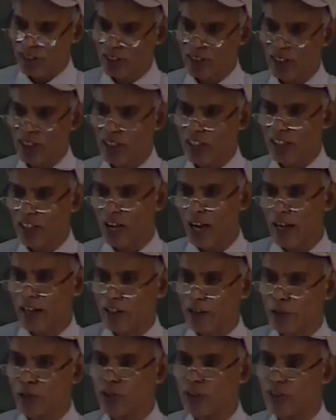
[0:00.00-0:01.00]
is again
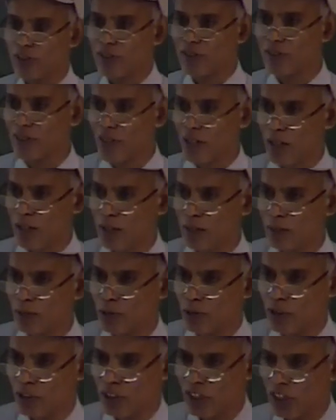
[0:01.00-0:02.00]
added to this
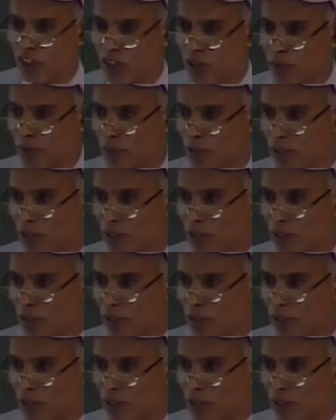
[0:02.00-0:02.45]
existing